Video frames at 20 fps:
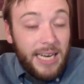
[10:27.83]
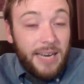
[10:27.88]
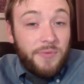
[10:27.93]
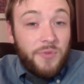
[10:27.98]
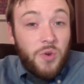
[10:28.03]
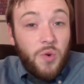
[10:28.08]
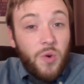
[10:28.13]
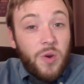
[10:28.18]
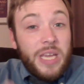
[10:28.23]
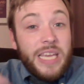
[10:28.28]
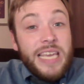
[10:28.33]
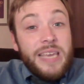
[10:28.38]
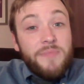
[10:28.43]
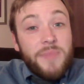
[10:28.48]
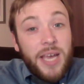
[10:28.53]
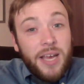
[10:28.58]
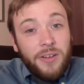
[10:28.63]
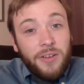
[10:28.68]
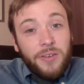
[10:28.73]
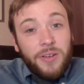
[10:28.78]
And if your
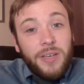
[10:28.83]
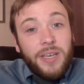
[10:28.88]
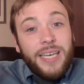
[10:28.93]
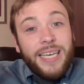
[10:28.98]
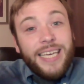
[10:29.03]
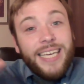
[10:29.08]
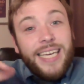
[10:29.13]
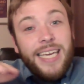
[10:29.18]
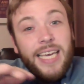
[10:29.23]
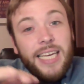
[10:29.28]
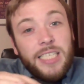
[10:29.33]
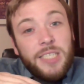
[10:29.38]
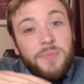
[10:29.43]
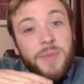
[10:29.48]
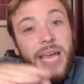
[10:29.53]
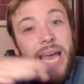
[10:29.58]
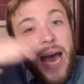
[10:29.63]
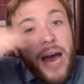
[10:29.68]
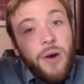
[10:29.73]
email gets me